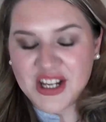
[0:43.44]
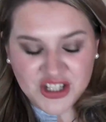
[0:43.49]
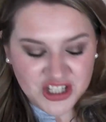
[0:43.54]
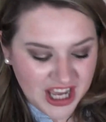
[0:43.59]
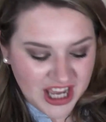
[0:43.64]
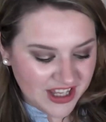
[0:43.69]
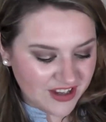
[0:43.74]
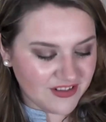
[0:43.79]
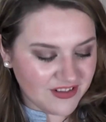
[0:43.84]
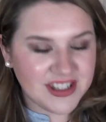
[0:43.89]

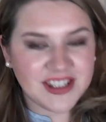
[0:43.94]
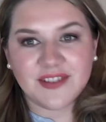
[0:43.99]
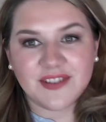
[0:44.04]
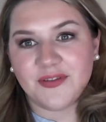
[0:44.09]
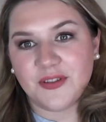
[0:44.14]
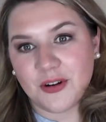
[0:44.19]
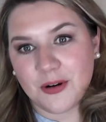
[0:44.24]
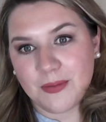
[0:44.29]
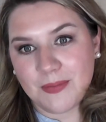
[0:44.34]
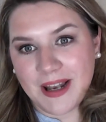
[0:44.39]
January
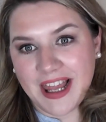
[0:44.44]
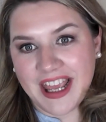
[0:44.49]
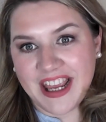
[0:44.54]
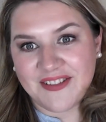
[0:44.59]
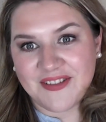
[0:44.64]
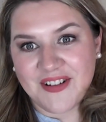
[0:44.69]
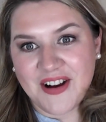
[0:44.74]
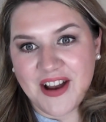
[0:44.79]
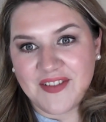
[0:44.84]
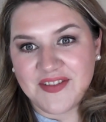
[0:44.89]
Sephora play
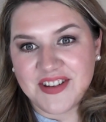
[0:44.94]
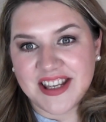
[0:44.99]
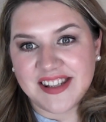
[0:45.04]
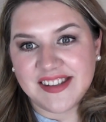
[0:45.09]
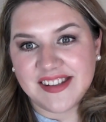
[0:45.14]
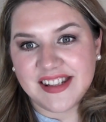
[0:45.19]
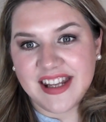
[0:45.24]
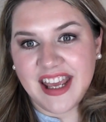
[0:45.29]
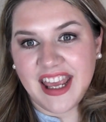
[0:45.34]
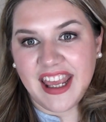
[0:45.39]
arrived
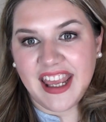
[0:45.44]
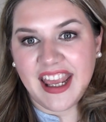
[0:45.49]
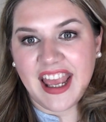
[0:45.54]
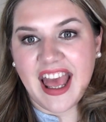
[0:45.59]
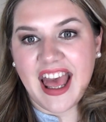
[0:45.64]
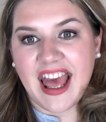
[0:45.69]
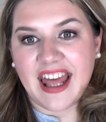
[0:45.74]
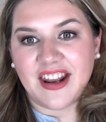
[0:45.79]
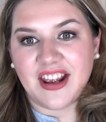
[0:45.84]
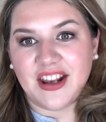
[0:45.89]
yesterday,
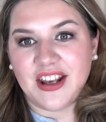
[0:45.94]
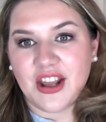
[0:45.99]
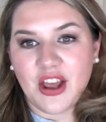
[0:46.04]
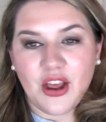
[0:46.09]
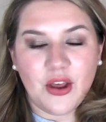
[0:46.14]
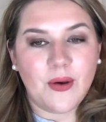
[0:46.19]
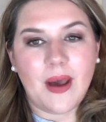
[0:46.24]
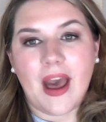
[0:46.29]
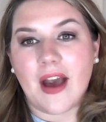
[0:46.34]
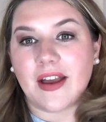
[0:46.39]
and I
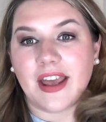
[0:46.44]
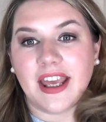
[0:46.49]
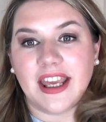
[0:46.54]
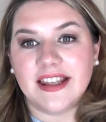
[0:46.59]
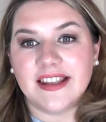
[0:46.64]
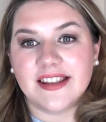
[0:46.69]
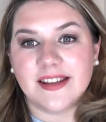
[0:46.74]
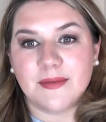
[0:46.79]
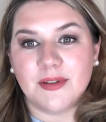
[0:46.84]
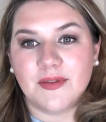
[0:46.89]
know how
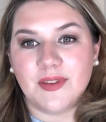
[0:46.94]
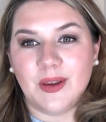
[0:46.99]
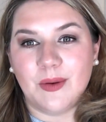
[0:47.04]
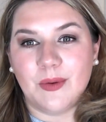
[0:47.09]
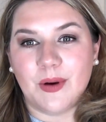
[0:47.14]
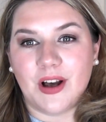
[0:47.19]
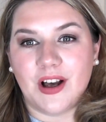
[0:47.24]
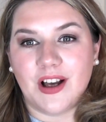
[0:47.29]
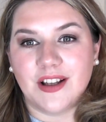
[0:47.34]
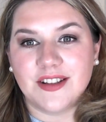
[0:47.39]
keen some of you
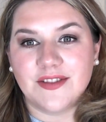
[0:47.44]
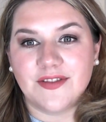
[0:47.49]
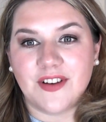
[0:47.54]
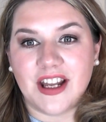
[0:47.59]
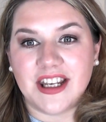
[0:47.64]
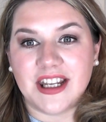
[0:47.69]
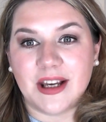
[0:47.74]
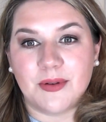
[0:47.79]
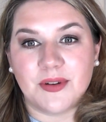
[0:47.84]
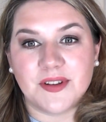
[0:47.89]
are to
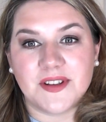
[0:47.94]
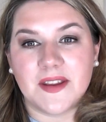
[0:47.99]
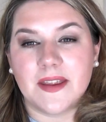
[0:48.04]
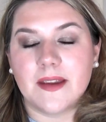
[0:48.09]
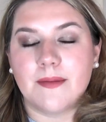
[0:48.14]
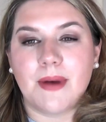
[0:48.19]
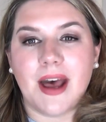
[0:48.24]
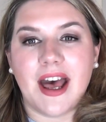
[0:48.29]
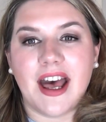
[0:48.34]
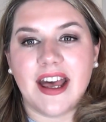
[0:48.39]
find out what's in
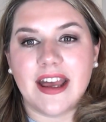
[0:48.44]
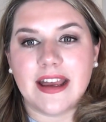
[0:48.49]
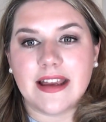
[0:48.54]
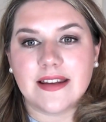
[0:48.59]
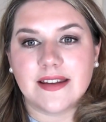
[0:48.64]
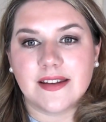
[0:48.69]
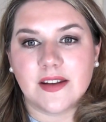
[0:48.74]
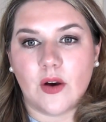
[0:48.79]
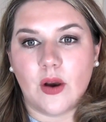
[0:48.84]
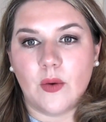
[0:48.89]
the bag,
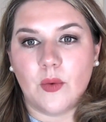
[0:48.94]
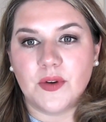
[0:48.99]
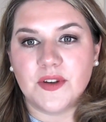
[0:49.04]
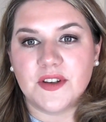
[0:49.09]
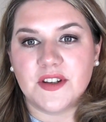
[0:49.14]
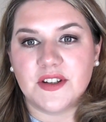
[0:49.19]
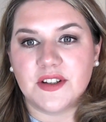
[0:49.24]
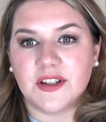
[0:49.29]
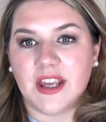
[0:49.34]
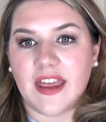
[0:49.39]
so I
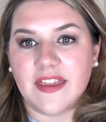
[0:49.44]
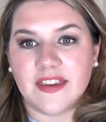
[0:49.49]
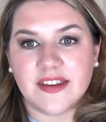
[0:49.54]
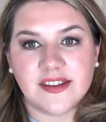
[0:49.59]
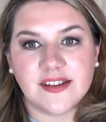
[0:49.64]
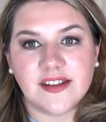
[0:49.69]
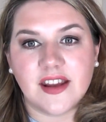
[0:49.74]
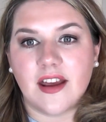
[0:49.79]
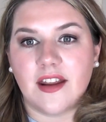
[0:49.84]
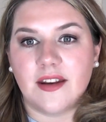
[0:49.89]
wanted to get
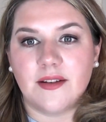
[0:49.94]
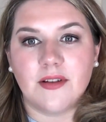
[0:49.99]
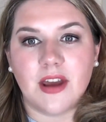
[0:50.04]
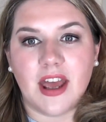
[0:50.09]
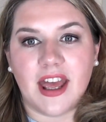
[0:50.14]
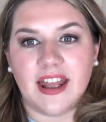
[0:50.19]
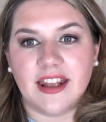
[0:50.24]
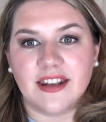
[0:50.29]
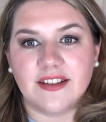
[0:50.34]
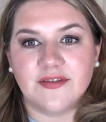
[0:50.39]
this done
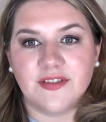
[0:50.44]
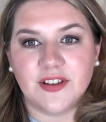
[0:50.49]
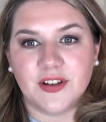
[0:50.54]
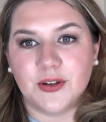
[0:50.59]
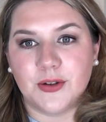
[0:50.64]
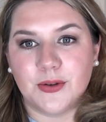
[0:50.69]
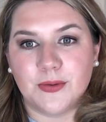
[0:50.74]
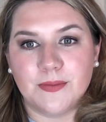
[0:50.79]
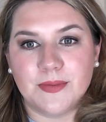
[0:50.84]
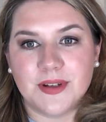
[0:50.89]
and
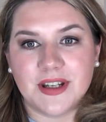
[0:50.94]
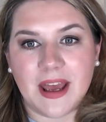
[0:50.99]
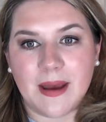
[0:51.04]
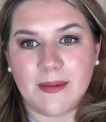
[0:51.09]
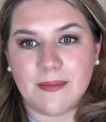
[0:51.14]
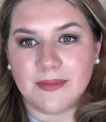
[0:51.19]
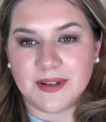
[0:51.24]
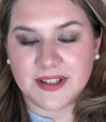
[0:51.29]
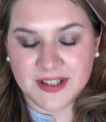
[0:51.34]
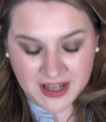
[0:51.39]
filmed
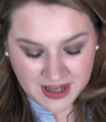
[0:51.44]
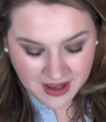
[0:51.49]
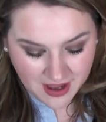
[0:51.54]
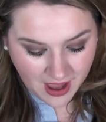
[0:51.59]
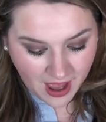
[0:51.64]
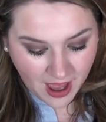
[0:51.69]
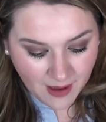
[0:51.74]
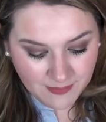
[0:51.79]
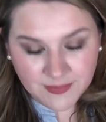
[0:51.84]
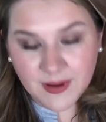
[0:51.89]
and
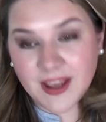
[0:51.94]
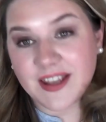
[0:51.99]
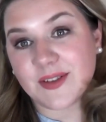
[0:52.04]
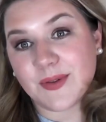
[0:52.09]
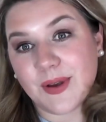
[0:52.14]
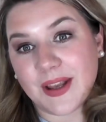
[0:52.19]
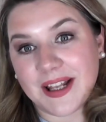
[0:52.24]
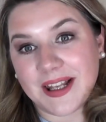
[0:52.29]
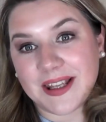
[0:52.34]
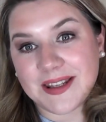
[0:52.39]
up as
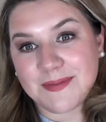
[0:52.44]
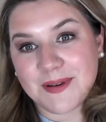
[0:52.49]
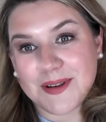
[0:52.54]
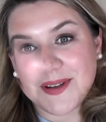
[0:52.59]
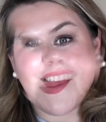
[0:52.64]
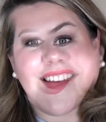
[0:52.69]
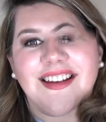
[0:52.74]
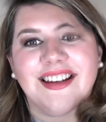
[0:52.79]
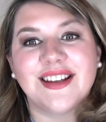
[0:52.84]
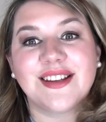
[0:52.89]
quickly as
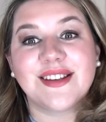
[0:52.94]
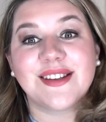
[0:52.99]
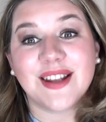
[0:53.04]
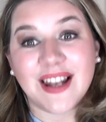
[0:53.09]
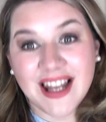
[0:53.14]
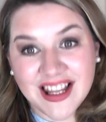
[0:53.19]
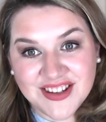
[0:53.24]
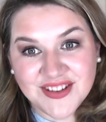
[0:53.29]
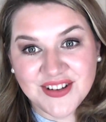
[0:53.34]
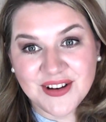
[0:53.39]
possible. So
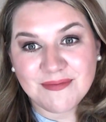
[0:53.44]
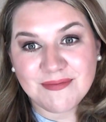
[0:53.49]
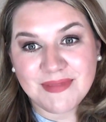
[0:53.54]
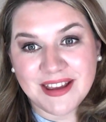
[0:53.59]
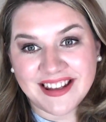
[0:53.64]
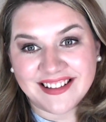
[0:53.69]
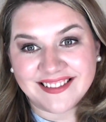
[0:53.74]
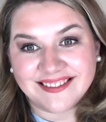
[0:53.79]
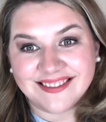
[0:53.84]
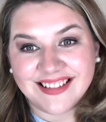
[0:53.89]
let's jump
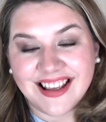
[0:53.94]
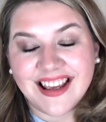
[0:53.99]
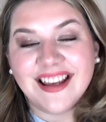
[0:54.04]
in.